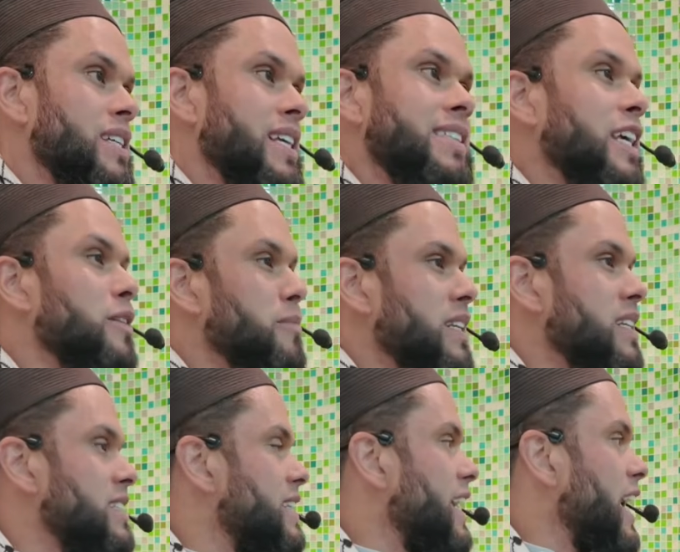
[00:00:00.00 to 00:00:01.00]
It's like 10
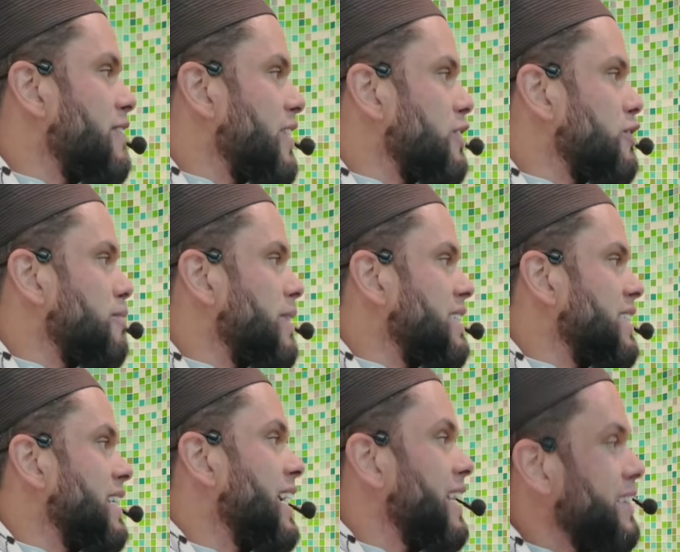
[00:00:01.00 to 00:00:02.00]
minutes drive out of
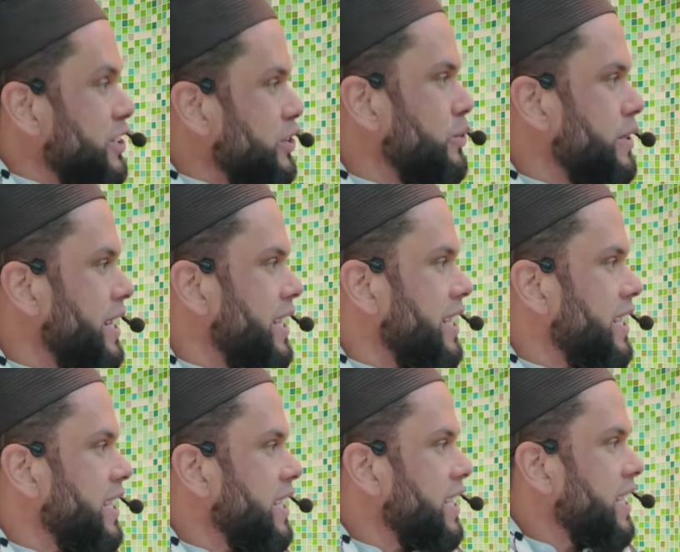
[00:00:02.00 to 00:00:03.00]
Medina and then you're there.
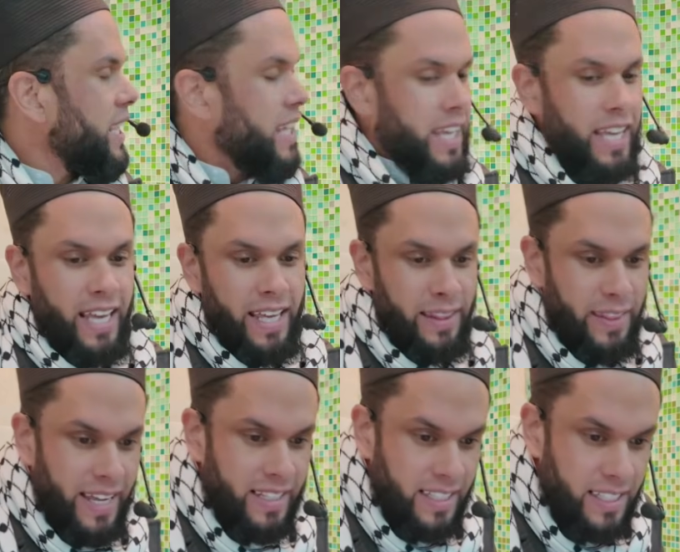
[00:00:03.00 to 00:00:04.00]

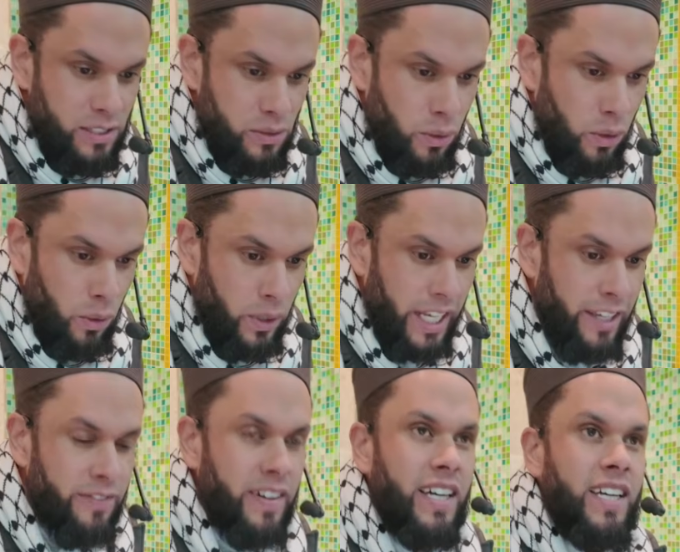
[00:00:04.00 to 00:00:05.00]
That is Dhul
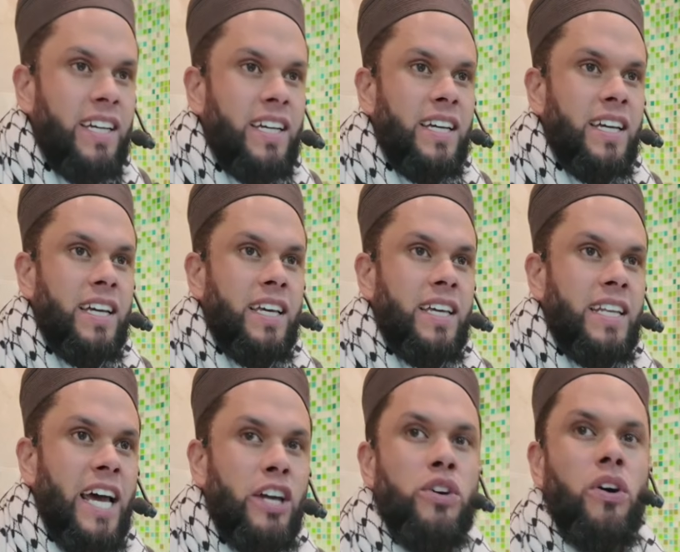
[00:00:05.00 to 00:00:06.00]
Hulayfa.
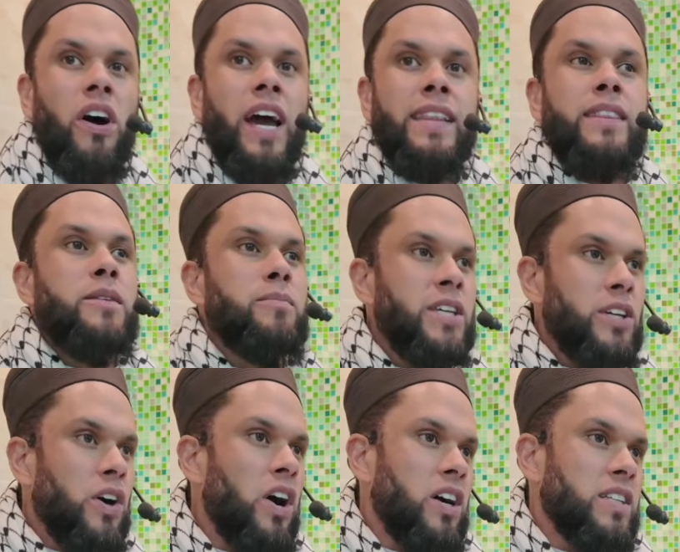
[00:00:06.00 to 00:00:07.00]
Now you are at the
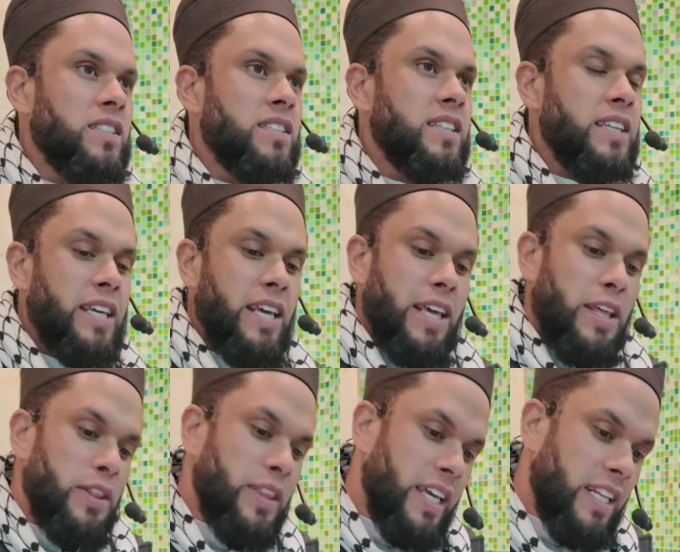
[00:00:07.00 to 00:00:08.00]
miqat.
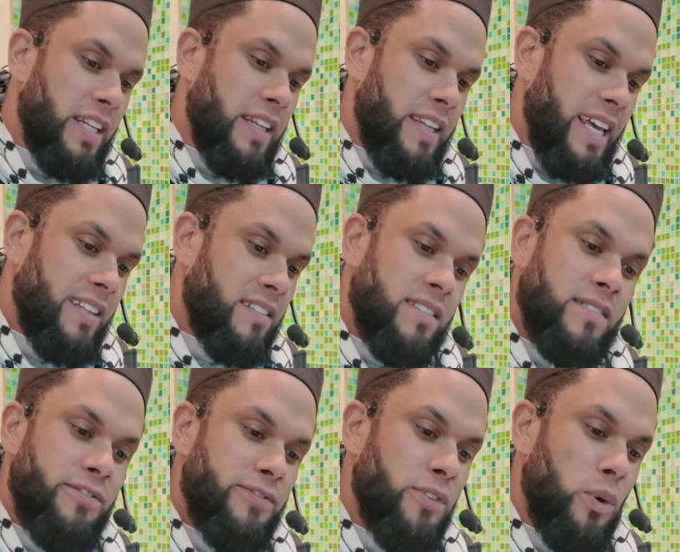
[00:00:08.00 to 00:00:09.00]
Then that
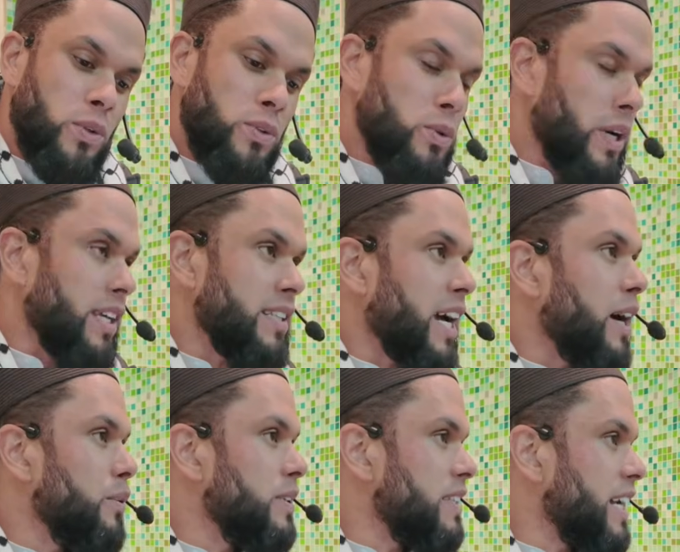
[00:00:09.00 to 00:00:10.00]
4 to 8
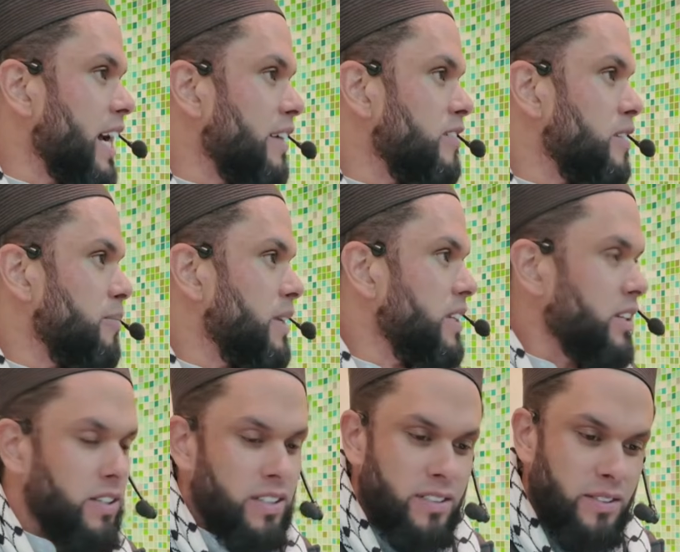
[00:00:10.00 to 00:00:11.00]
hour drive,
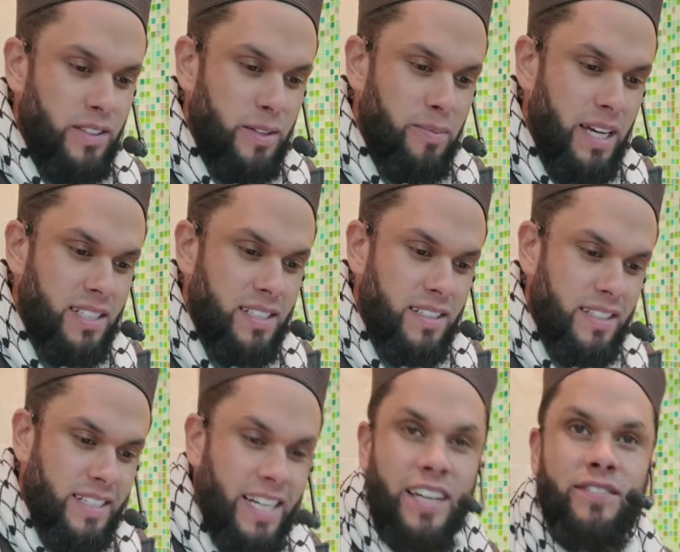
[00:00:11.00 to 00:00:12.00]
depending on the bus and
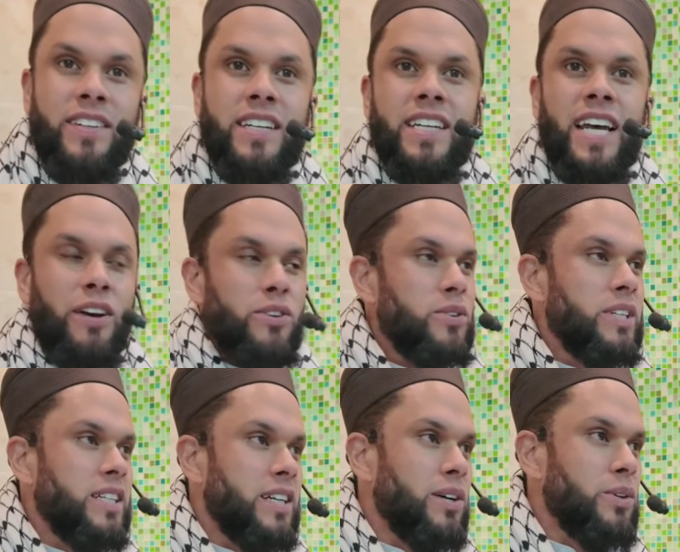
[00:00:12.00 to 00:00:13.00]
the driver and how you're going
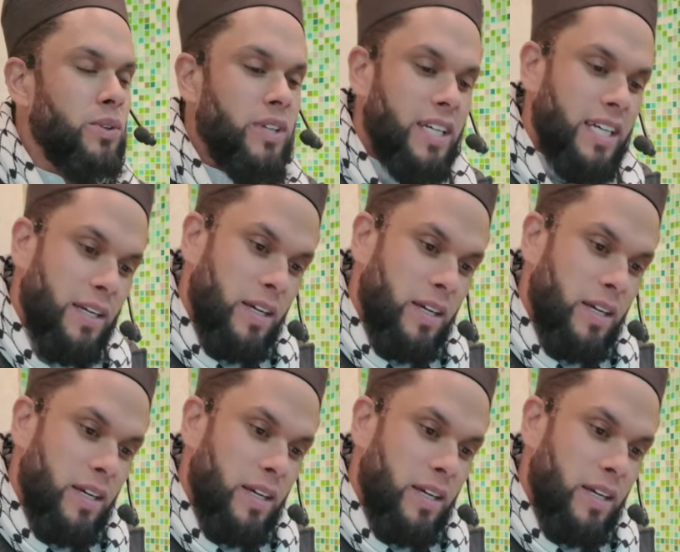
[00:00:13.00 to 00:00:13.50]
to go,